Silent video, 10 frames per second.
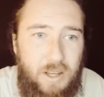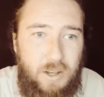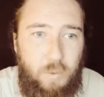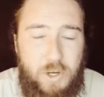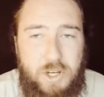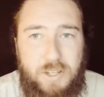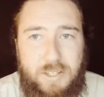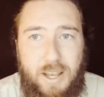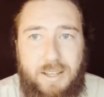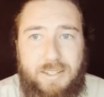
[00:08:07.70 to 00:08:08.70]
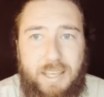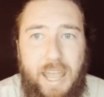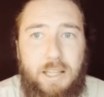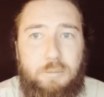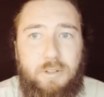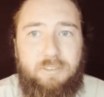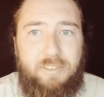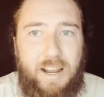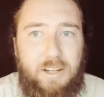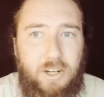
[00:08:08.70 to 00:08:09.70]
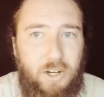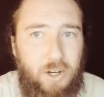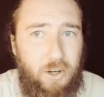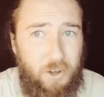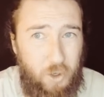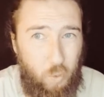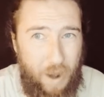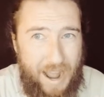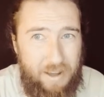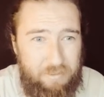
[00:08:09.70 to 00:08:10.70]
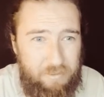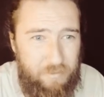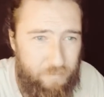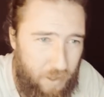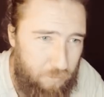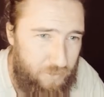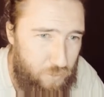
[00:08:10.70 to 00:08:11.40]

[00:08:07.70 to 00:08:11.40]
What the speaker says: which is a scalable vector graph, I believe is